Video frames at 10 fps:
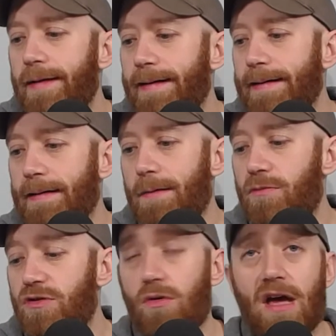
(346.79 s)
Um,
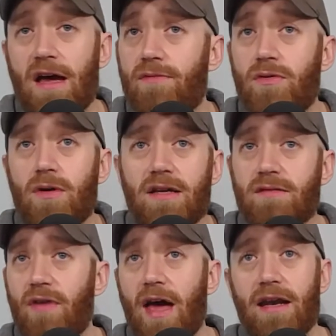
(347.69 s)
so yeah, if you guys
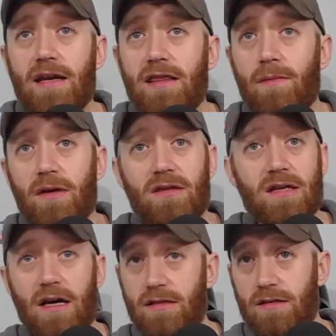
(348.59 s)
have had anything by these
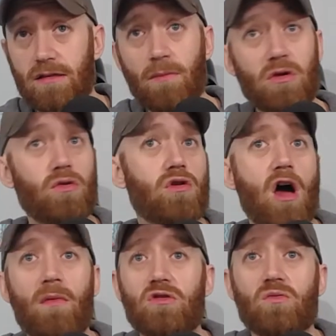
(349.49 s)
guys, let me know in the
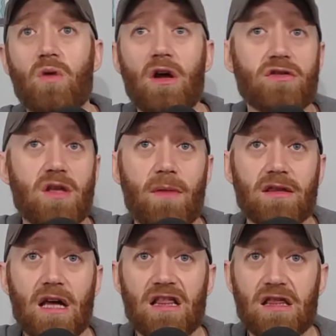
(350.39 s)
comments what else they make
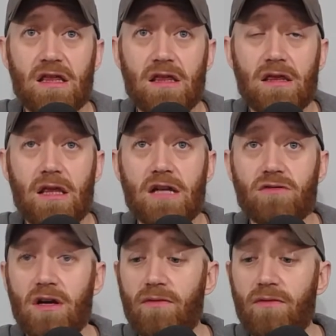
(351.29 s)
that that's great.